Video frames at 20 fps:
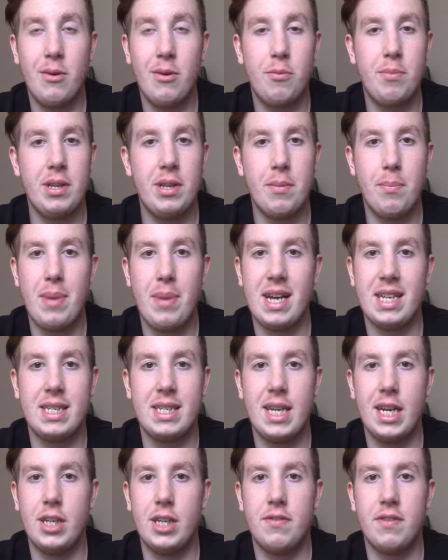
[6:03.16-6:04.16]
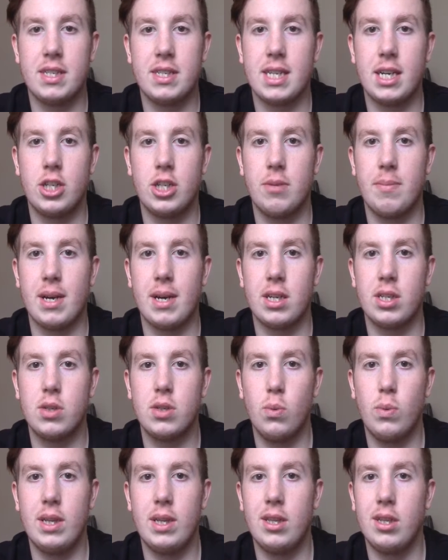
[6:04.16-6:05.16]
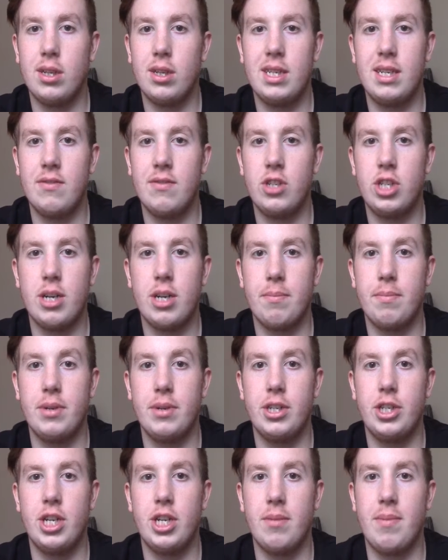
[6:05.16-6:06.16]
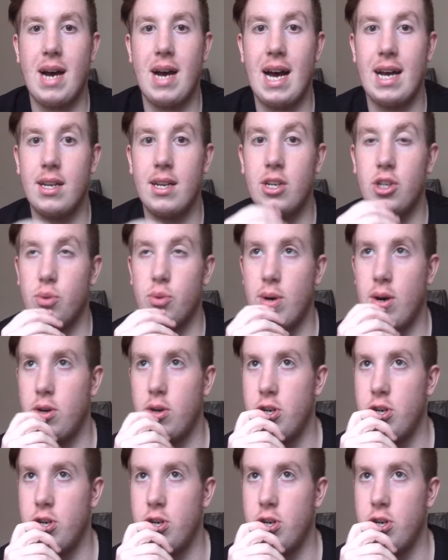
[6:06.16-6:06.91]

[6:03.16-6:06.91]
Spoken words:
would be the best stage for Sasha Banks to win the Divas Championship at as well.